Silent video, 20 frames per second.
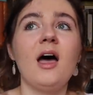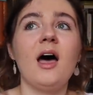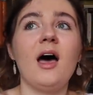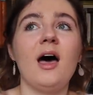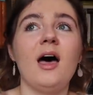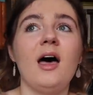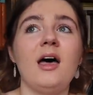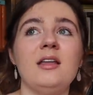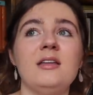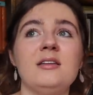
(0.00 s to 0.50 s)

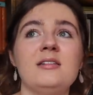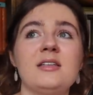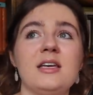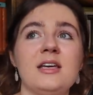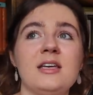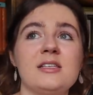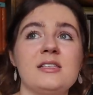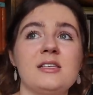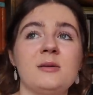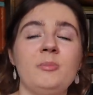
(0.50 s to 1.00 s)
And
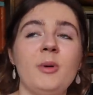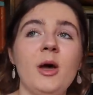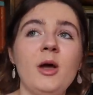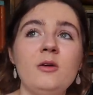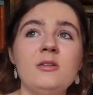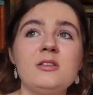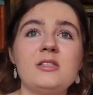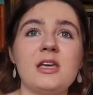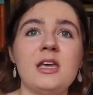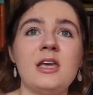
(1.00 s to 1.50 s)
it's
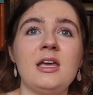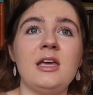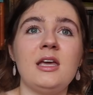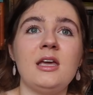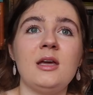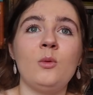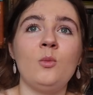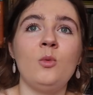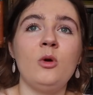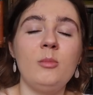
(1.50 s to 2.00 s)
about
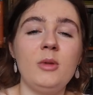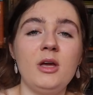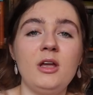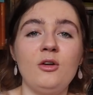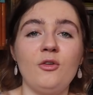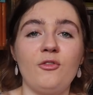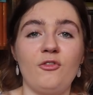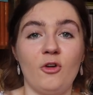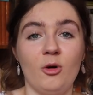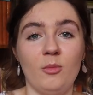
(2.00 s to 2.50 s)
a
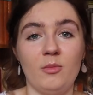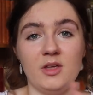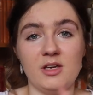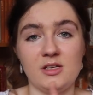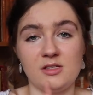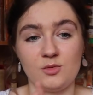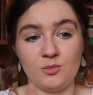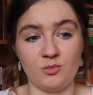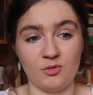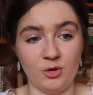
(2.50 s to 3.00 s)
woman from
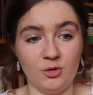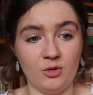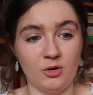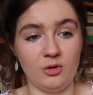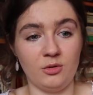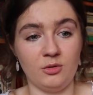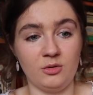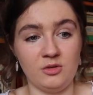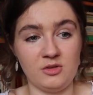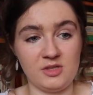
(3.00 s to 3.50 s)
this
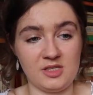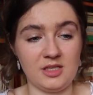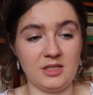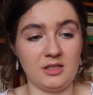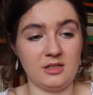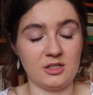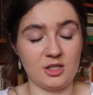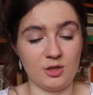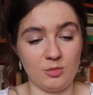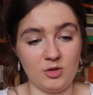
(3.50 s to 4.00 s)
rural New
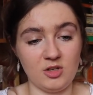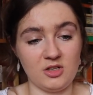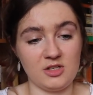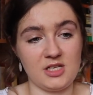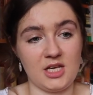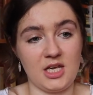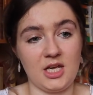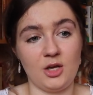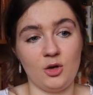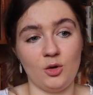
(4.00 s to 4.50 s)
Zealand
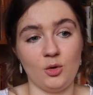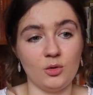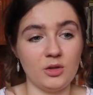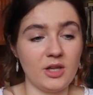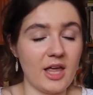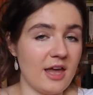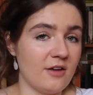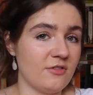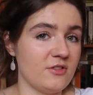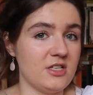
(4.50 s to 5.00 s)
community who
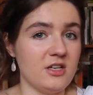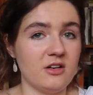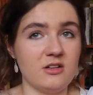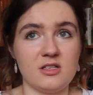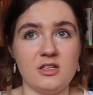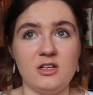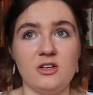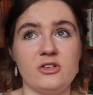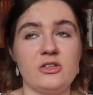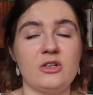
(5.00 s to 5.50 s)
left
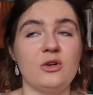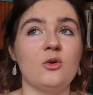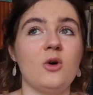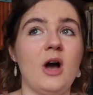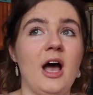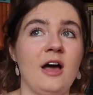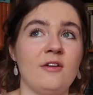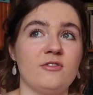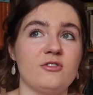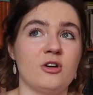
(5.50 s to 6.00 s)
years and years ago
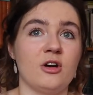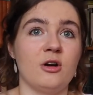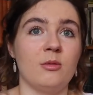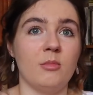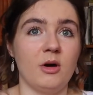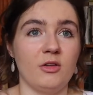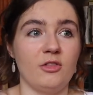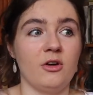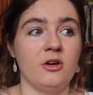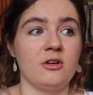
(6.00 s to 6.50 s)
after her
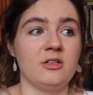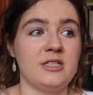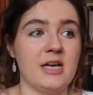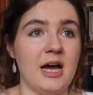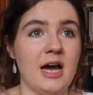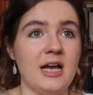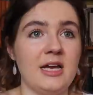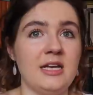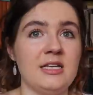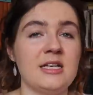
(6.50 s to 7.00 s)
mother
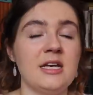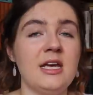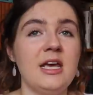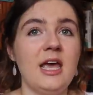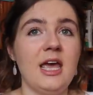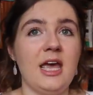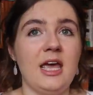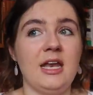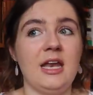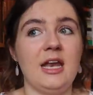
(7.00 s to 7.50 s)
died
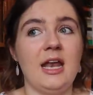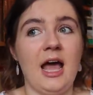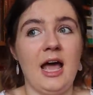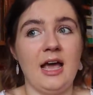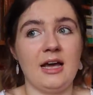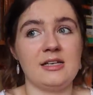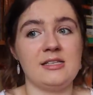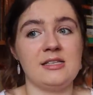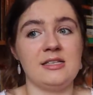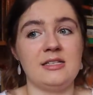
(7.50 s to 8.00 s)
in an
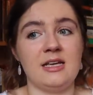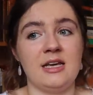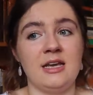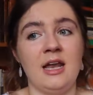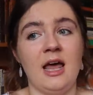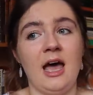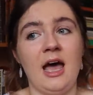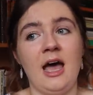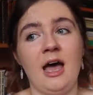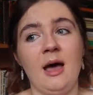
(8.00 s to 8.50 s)

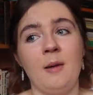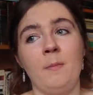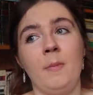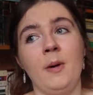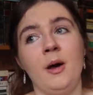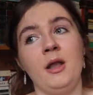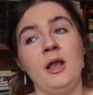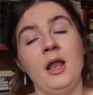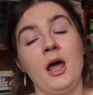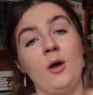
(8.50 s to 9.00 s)
accident,
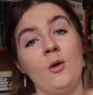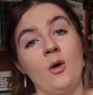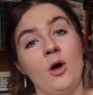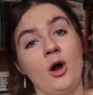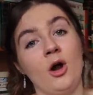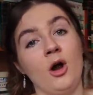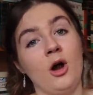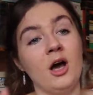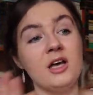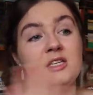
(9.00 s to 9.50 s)
but now
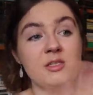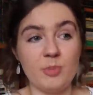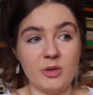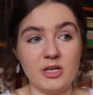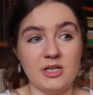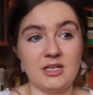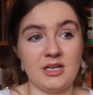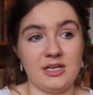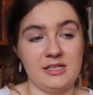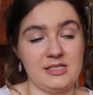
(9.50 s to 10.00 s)
her
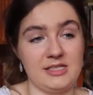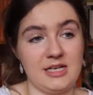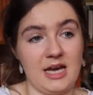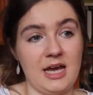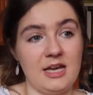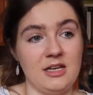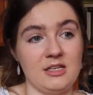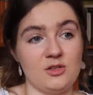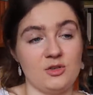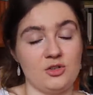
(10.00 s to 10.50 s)
husband has
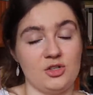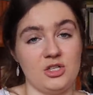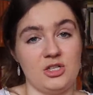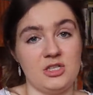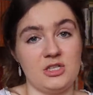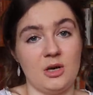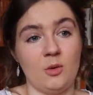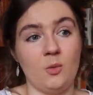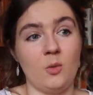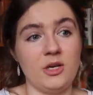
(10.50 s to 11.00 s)
died, so
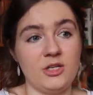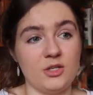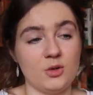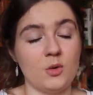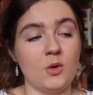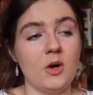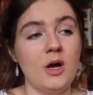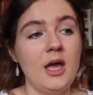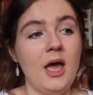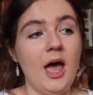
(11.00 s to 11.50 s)
she's a
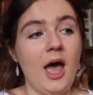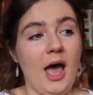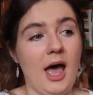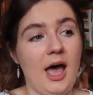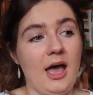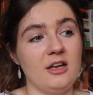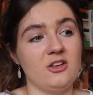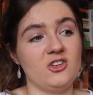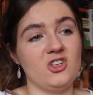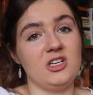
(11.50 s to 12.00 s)
widow,
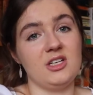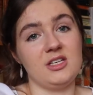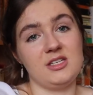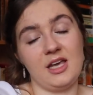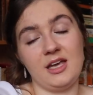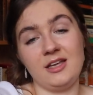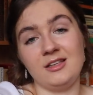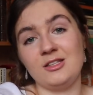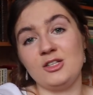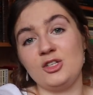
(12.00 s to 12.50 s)
and she
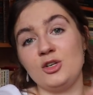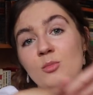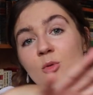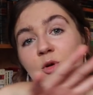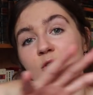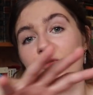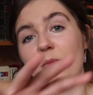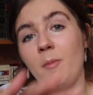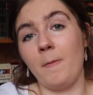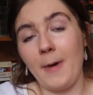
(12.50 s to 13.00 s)
decides to
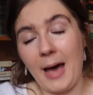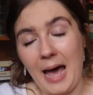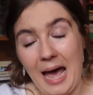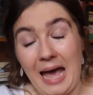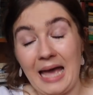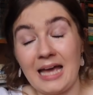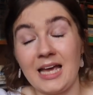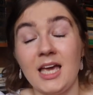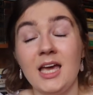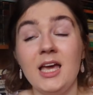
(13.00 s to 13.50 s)
move
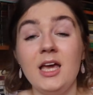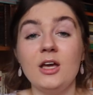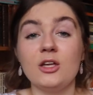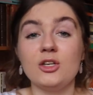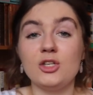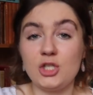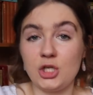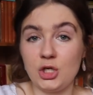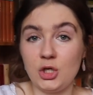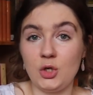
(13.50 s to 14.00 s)
back
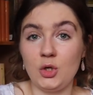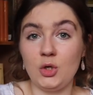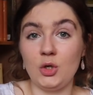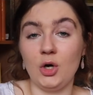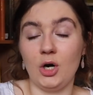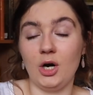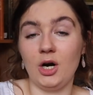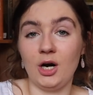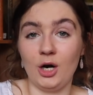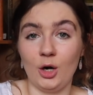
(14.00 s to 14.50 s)

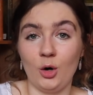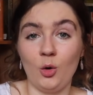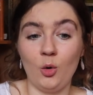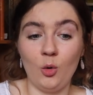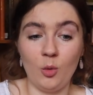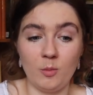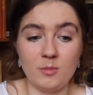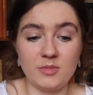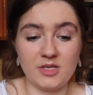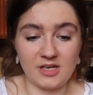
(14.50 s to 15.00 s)
to her
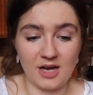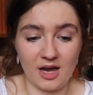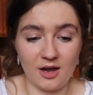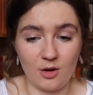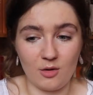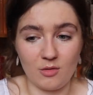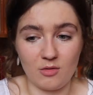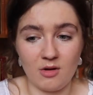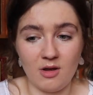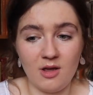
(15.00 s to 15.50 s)

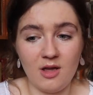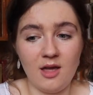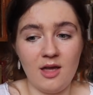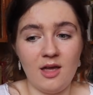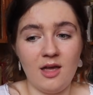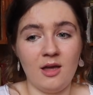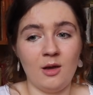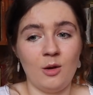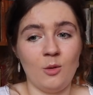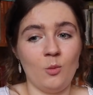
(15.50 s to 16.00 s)
hometown,
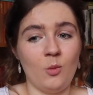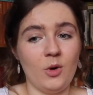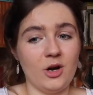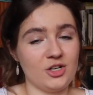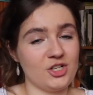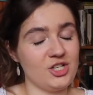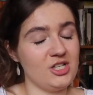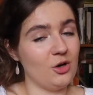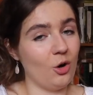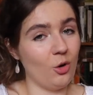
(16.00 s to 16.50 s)

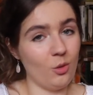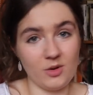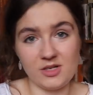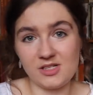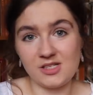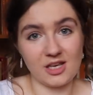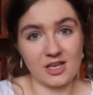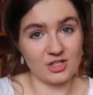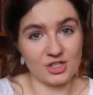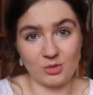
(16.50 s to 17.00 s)
where she
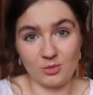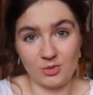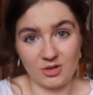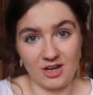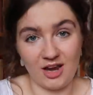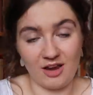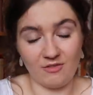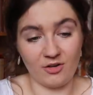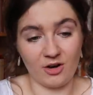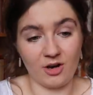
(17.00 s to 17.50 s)
always she would
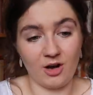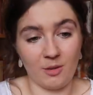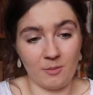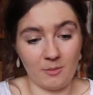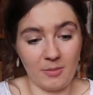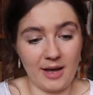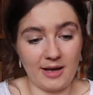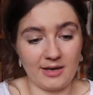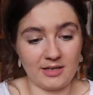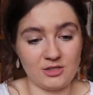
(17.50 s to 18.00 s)
never
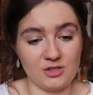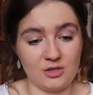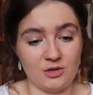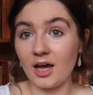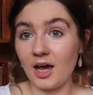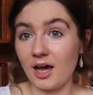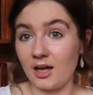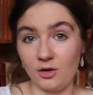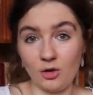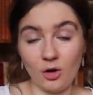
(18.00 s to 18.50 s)
come back to.
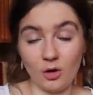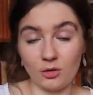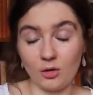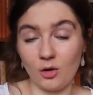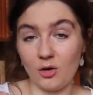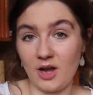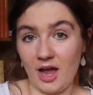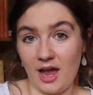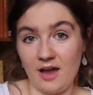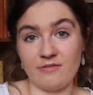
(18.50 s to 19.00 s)
And not
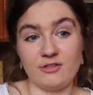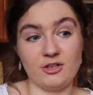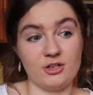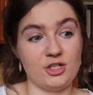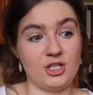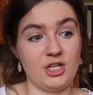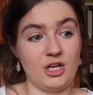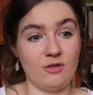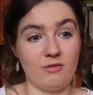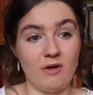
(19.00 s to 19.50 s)
long after
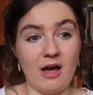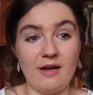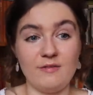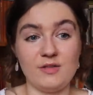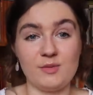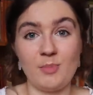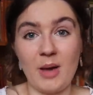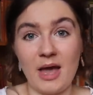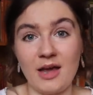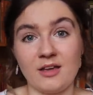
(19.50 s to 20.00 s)
she
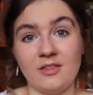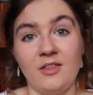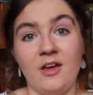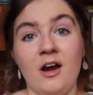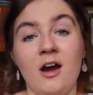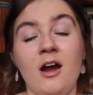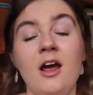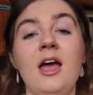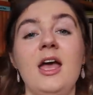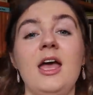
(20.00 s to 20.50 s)
arrives back
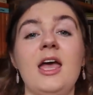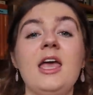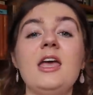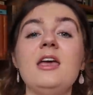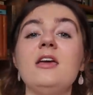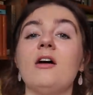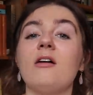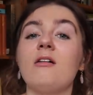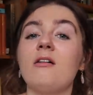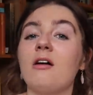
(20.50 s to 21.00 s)
there, a
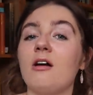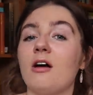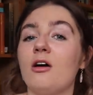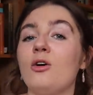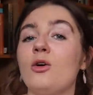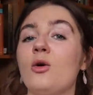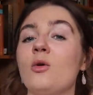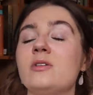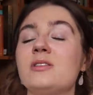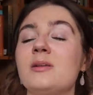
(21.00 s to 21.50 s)
young
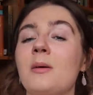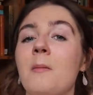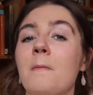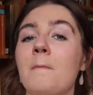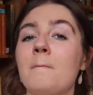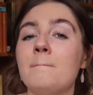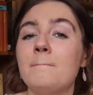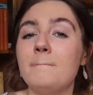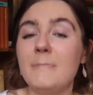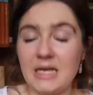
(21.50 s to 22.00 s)
girl goes
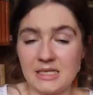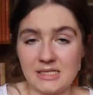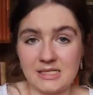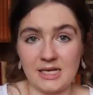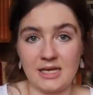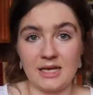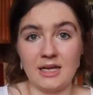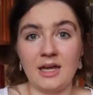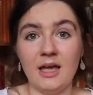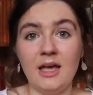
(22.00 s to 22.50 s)

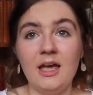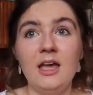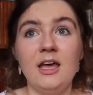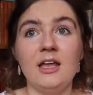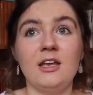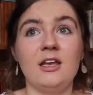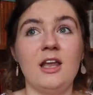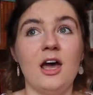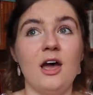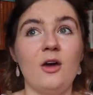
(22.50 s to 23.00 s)
missing.
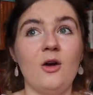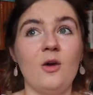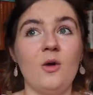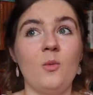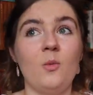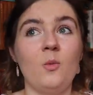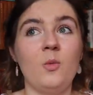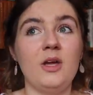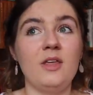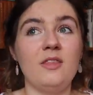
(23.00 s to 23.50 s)

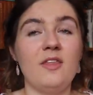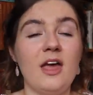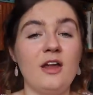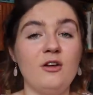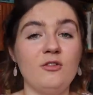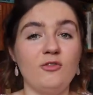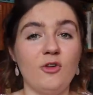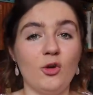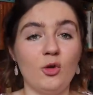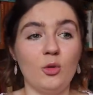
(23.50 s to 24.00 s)
Now, we
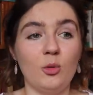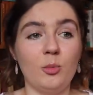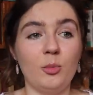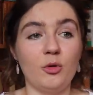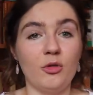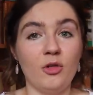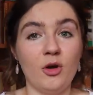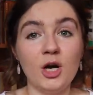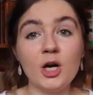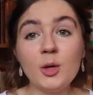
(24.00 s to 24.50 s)
then follow
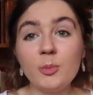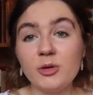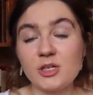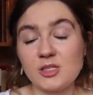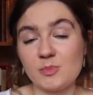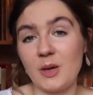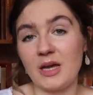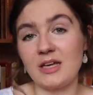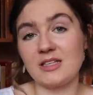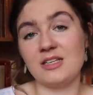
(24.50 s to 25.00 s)
both her
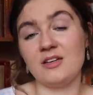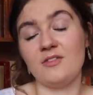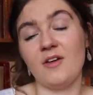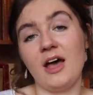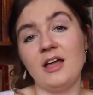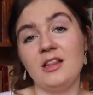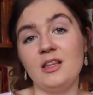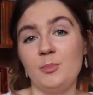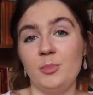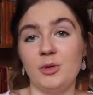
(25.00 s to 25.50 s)
perspective
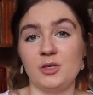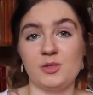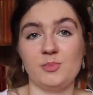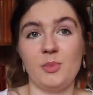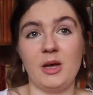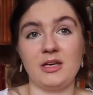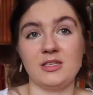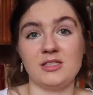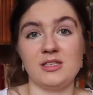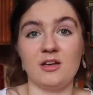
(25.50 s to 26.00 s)
and the
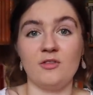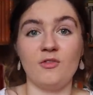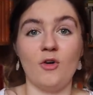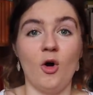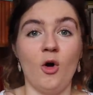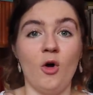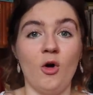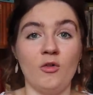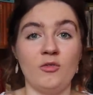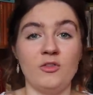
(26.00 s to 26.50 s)
perspective
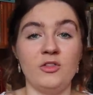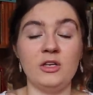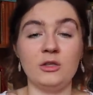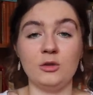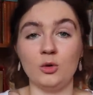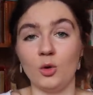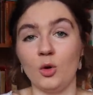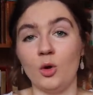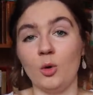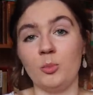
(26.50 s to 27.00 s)
of the
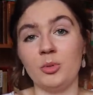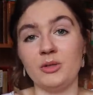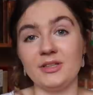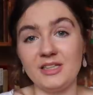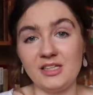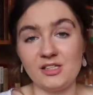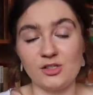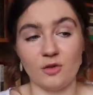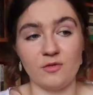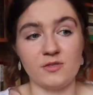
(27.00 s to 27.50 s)
local
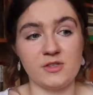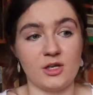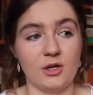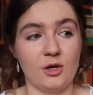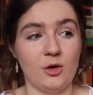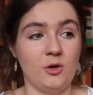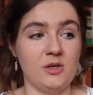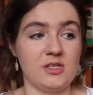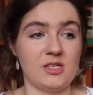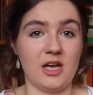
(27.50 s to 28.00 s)
police
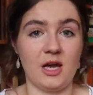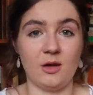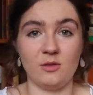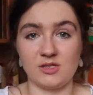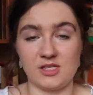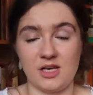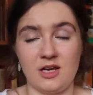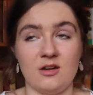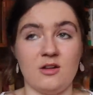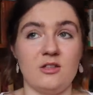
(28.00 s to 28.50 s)
officer, who's an
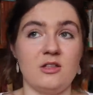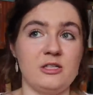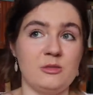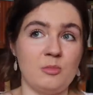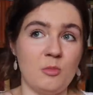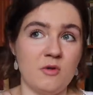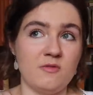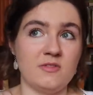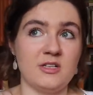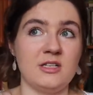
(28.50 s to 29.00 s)
outsider
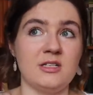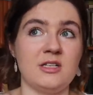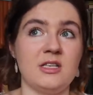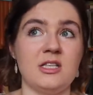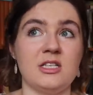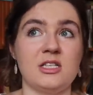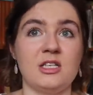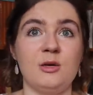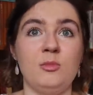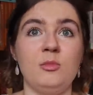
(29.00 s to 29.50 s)
that's moved into
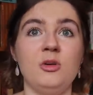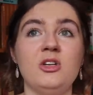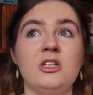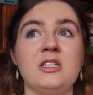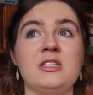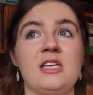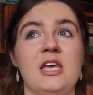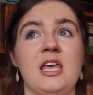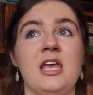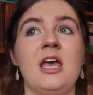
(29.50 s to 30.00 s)
this
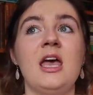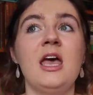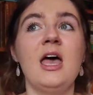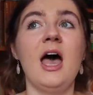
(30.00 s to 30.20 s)
community,